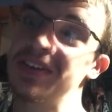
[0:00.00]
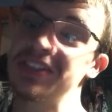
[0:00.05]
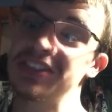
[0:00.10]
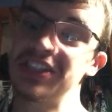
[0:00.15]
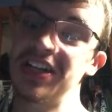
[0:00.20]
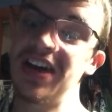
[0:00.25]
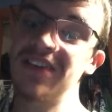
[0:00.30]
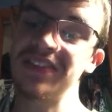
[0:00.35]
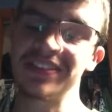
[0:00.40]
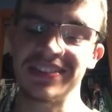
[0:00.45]

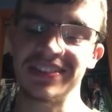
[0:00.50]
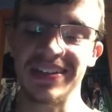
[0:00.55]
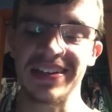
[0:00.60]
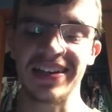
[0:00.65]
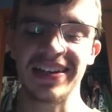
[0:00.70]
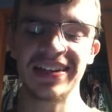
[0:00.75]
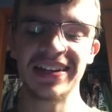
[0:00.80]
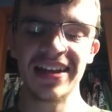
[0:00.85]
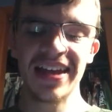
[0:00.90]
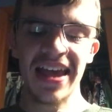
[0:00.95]
Chavez in
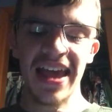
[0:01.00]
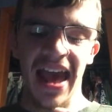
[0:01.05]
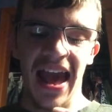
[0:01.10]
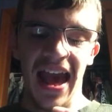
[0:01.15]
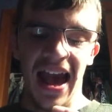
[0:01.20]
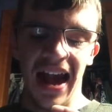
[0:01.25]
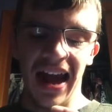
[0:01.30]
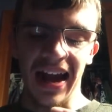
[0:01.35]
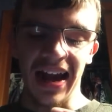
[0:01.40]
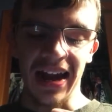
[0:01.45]
it.
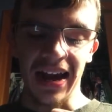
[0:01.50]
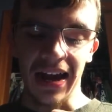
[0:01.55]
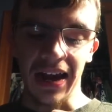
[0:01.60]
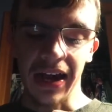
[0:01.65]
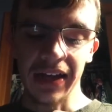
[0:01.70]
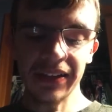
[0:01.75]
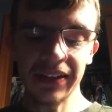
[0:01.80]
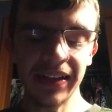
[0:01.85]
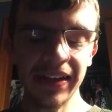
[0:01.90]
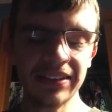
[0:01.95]

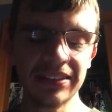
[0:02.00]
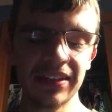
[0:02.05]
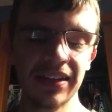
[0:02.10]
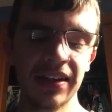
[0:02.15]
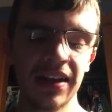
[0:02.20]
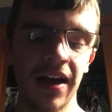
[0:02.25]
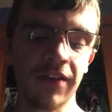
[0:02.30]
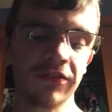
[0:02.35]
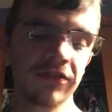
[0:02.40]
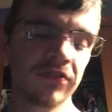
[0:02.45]
I liked it
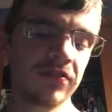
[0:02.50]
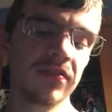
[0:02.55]
enough.